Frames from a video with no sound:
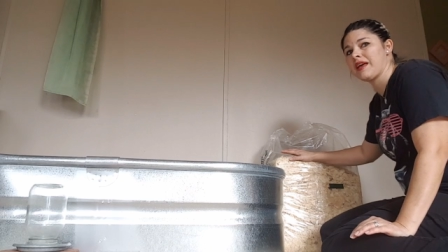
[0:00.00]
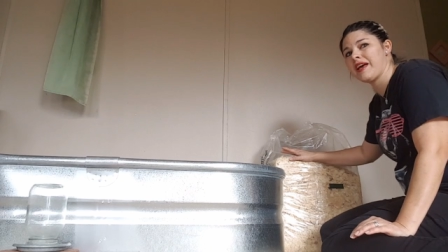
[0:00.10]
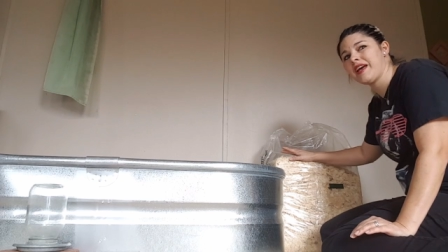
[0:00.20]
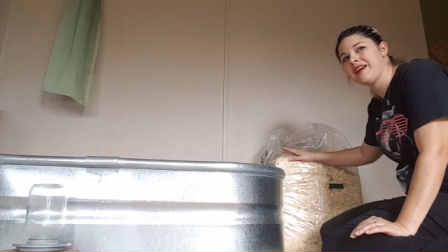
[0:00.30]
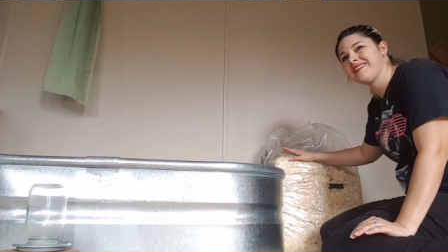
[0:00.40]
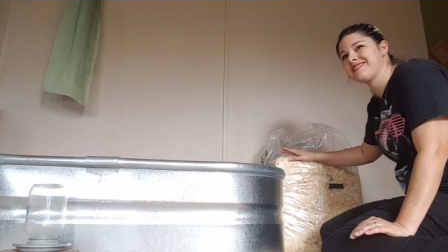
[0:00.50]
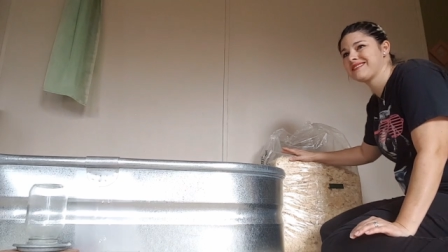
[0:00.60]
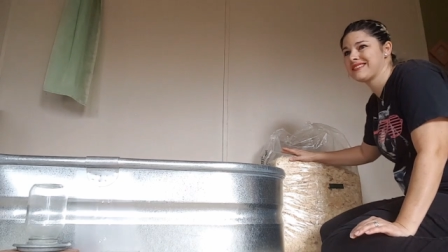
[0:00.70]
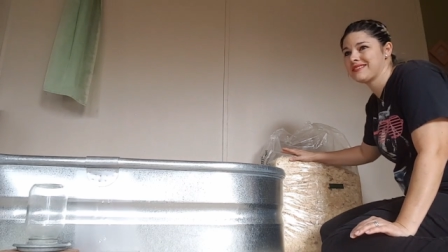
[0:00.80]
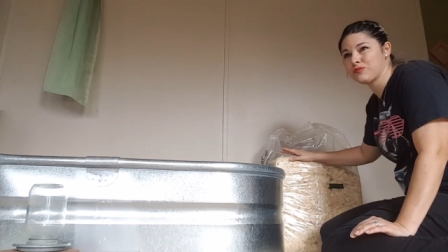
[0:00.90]
Hay
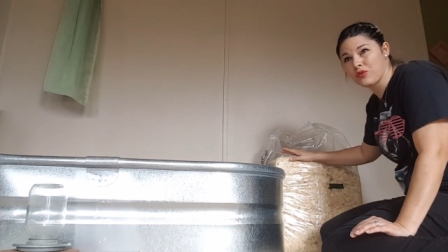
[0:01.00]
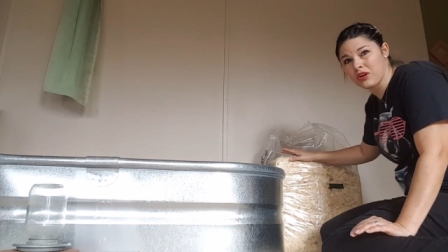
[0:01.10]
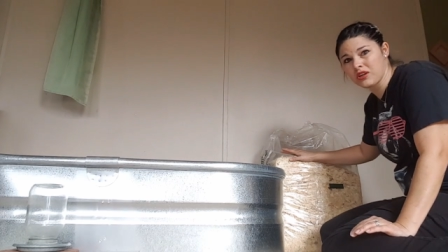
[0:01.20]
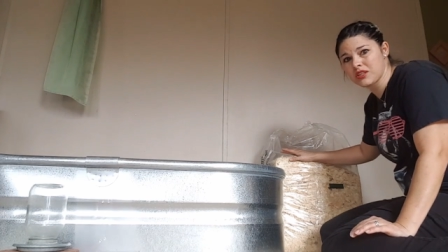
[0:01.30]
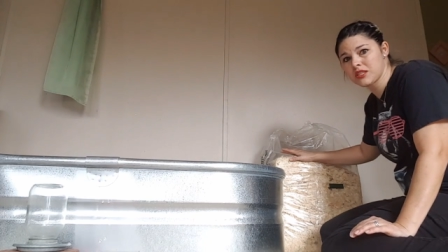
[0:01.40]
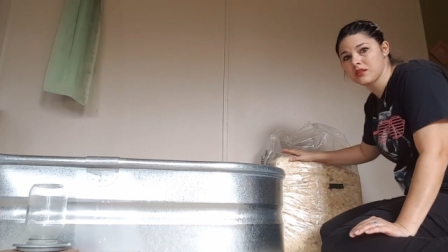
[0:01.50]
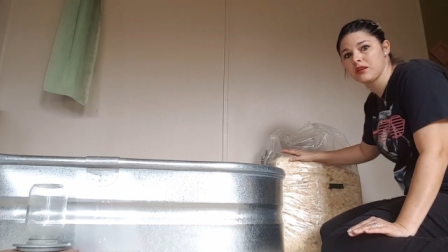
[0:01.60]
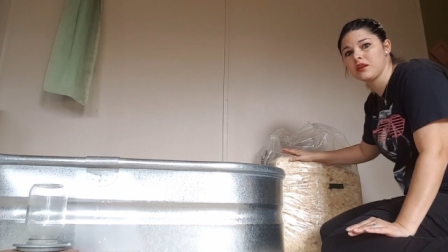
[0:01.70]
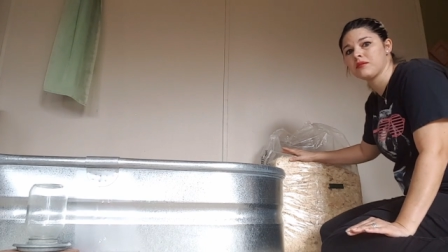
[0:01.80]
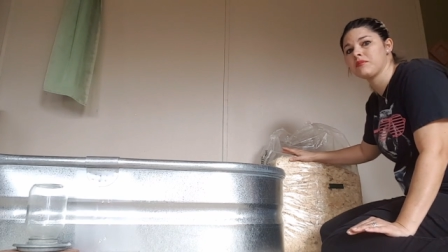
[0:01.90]
works,
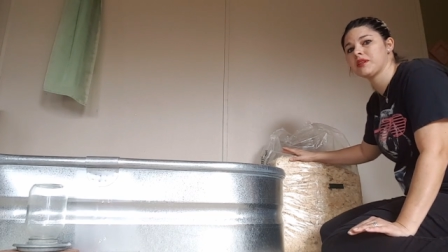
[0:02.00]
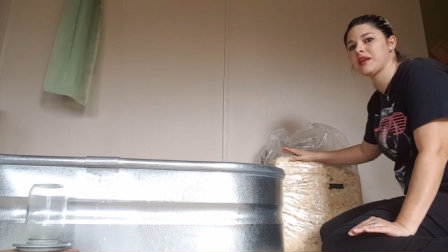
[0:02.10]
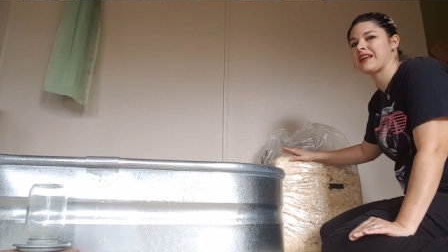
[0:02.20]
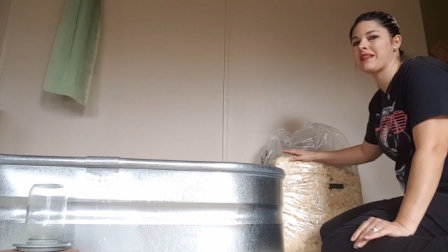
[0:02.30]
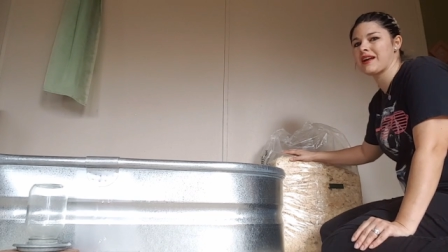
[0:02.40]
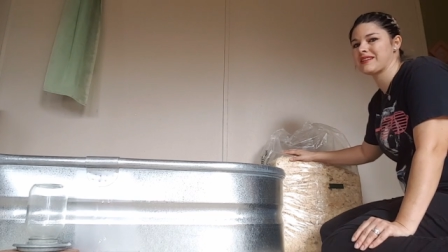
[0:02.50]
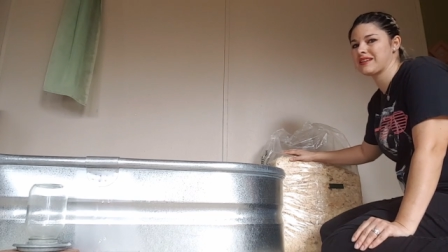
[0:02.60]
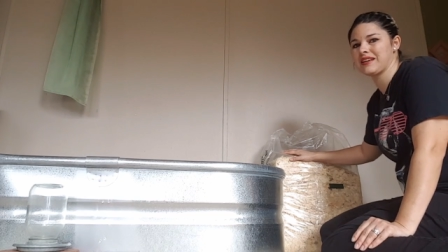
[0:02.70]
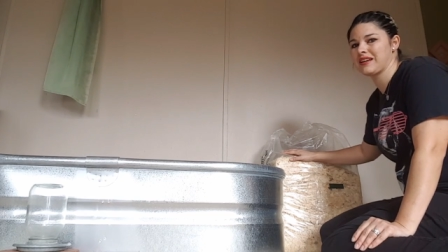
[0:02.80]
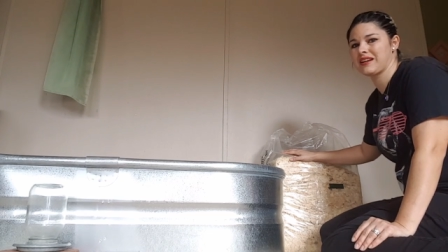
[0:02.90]
but they like
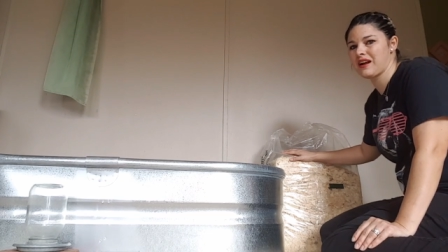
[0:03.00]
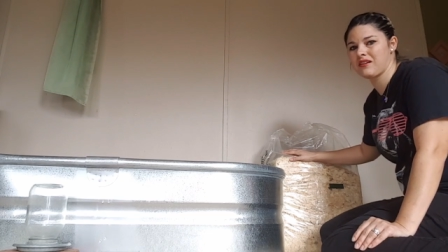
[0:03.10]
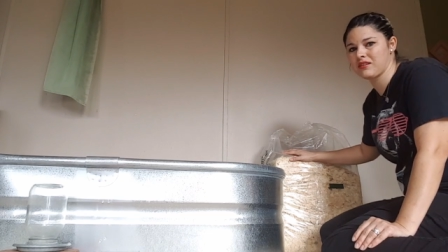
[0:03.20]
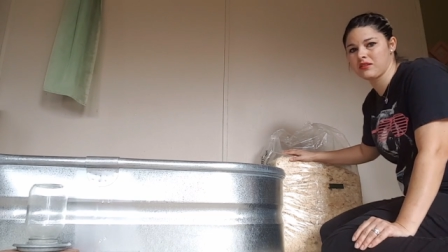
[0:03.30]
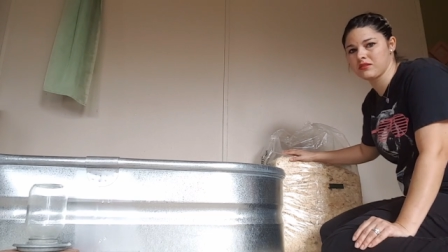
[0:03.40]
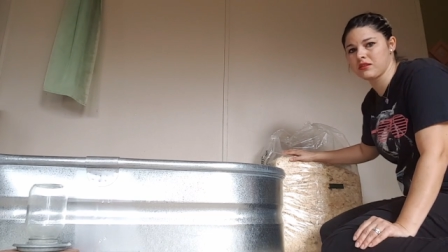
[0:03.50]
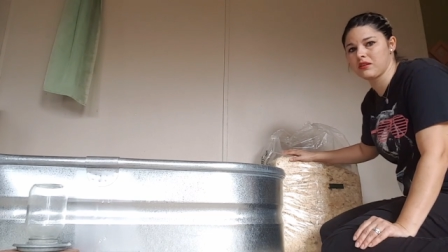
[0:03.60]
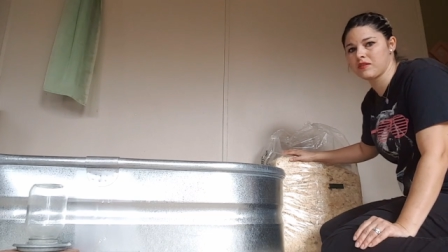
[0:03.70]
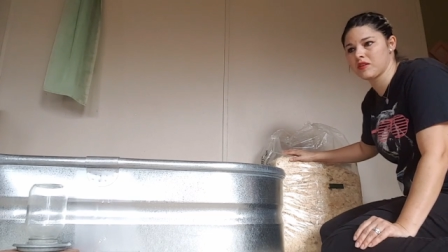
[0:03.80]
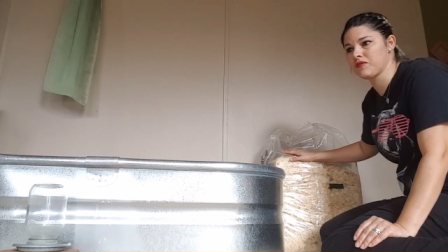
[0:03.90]
to kick it out and it goes
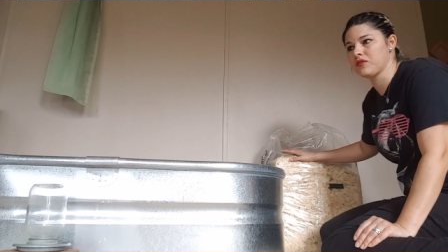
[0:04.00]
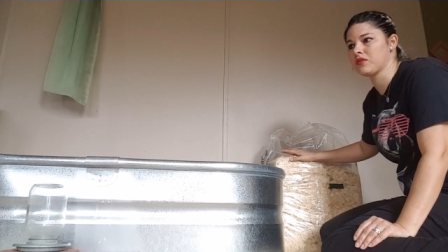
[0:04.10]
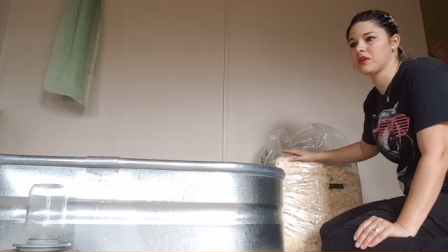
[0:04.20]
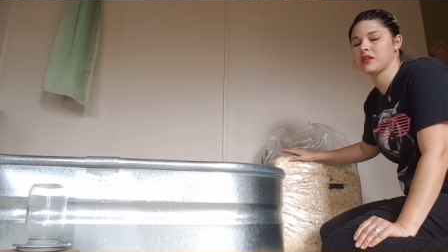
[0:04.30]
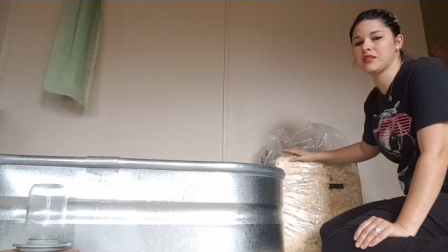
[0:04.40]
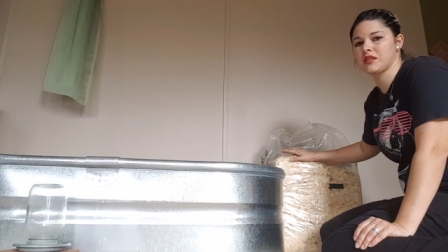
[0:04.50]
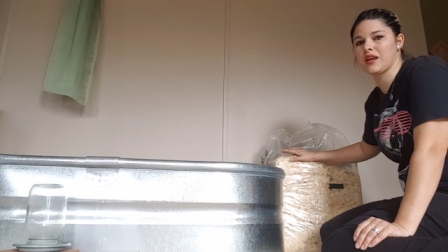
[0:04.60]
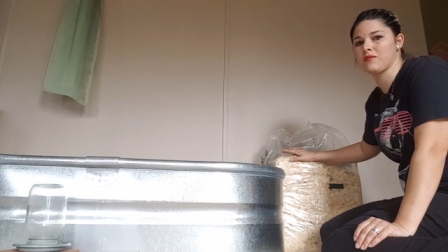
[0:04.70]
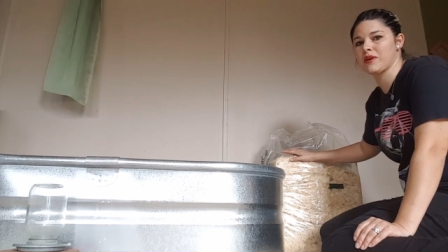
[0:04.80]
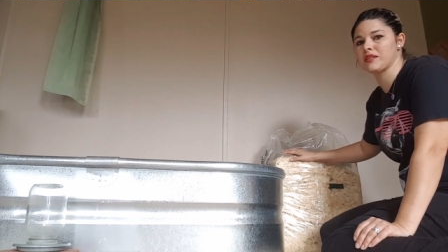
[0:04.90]
all over the floor and it's
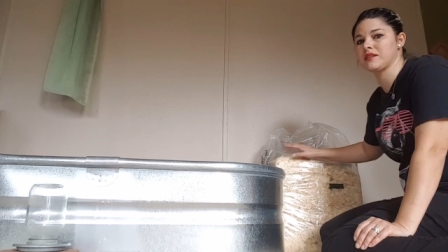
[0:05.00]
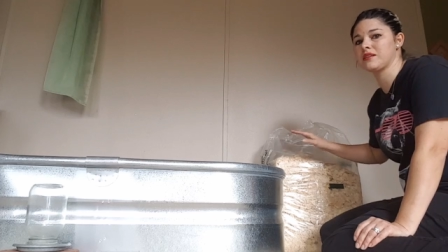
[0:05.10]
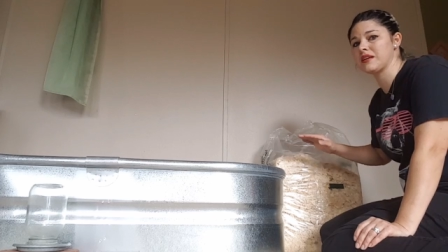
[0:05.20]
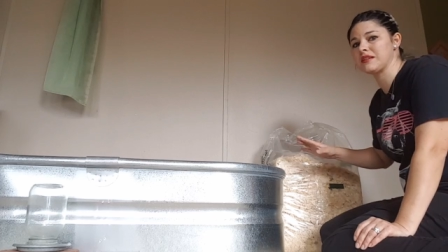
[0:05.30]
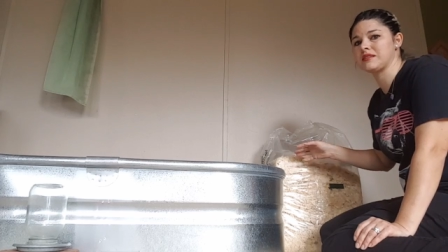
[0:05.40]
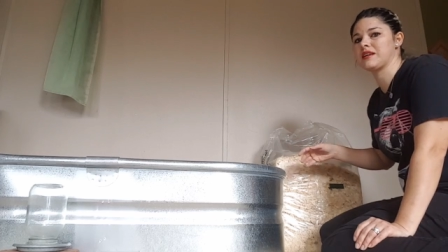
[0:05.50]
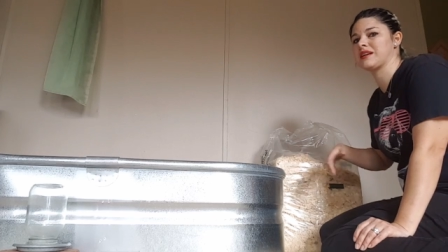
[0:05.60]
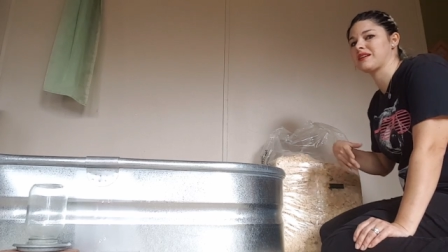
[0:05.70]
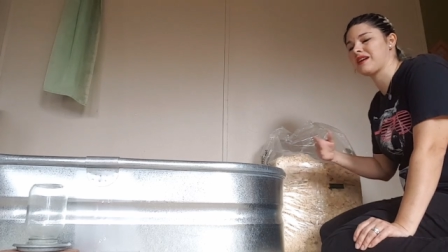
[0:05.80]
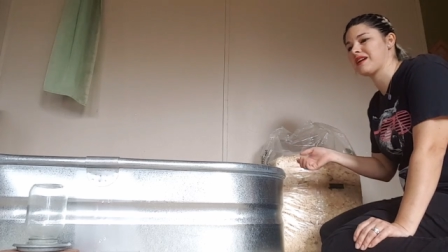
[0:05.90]
kind of wasted. This they
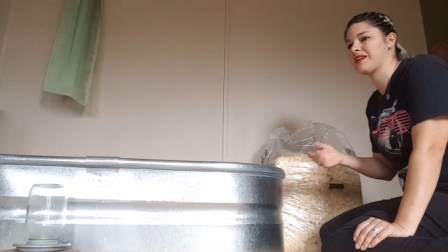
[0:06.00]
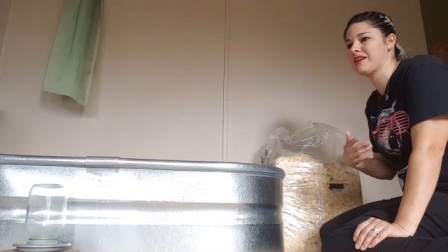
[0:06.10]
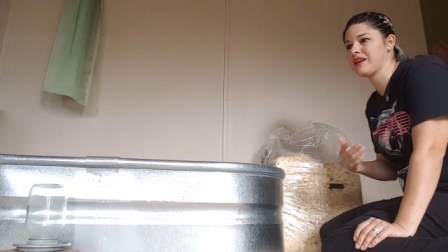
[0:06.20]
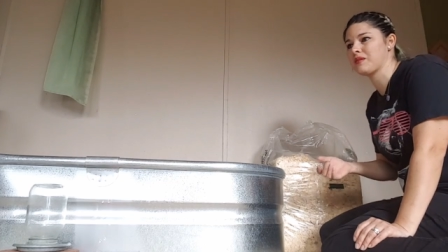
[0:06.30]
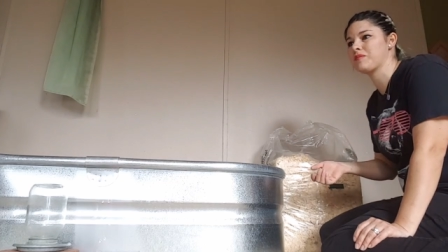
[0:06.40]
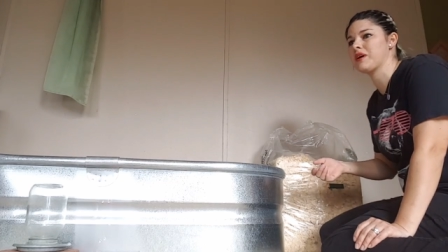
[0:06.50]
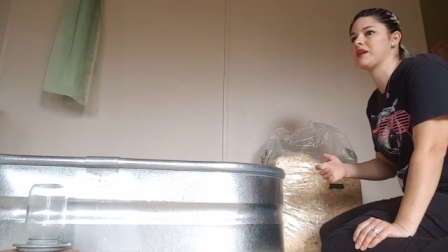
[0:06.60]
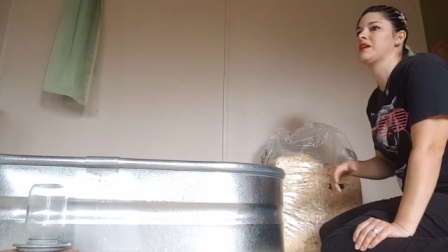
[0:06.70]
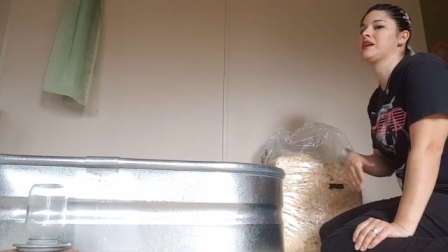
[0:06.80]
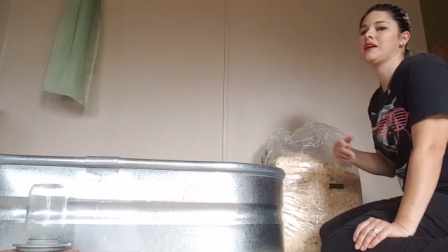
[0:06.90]
can kind of kick,
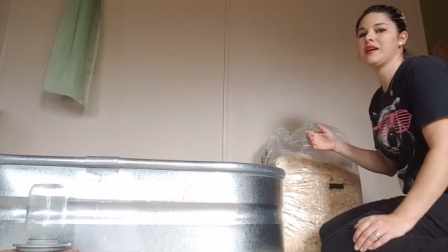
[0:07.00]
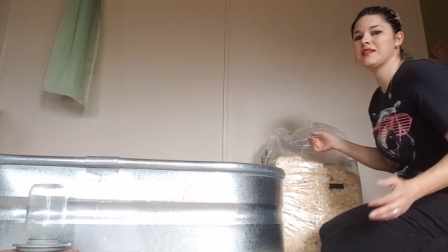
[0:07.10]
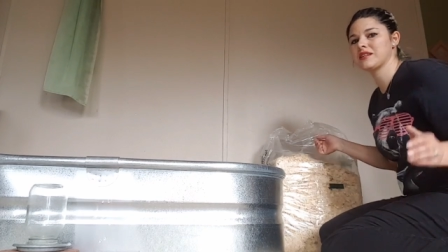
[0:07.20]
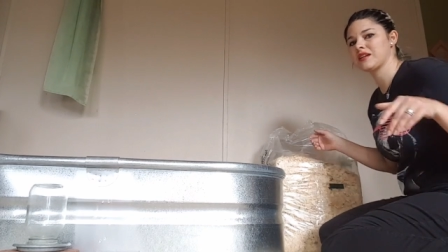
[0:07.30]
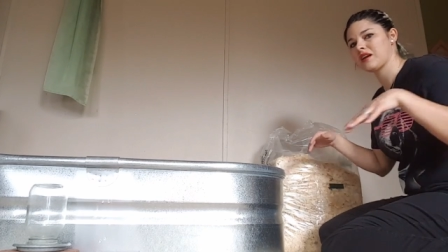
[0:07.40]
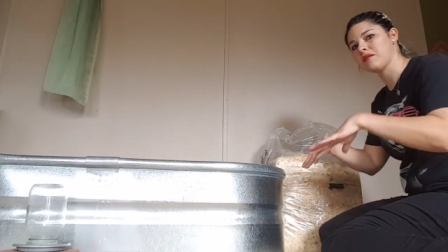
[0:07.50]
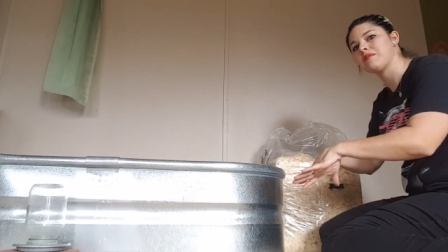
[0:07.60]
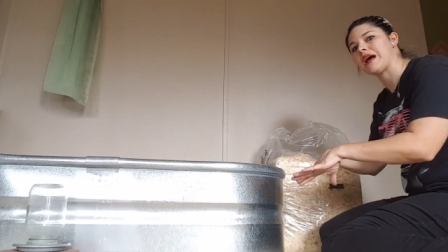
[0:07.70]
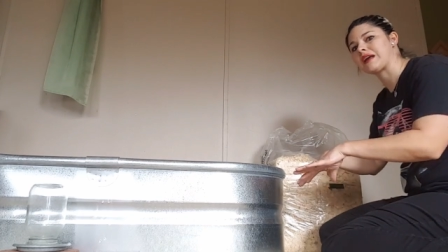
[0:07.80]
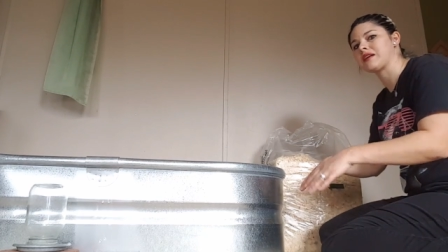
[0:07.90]
but it's going to come
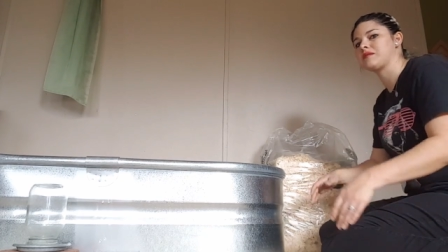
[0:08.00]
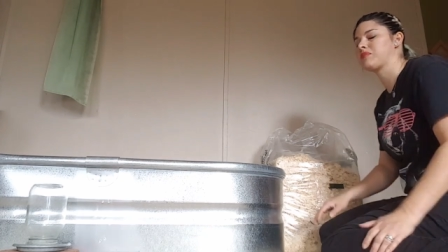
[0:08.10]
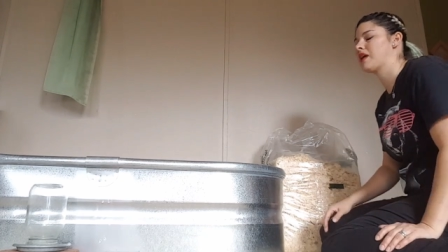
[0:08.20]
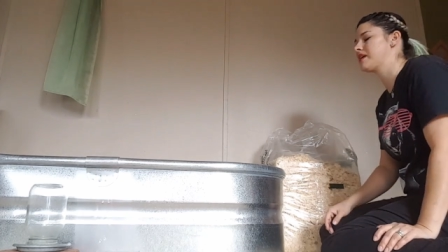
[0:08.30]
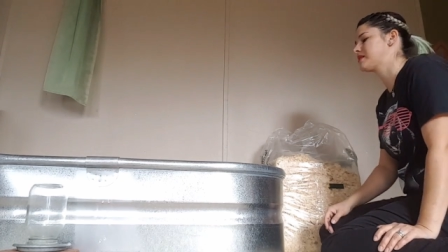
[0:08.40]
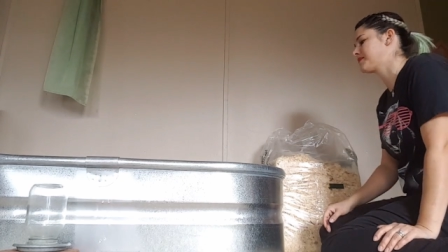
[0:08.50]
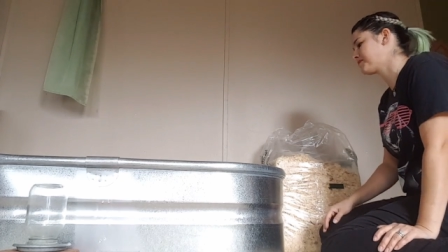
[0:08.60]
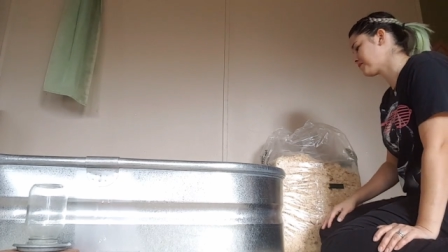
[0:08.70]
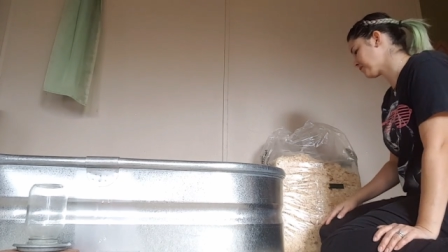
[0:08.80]
back in place.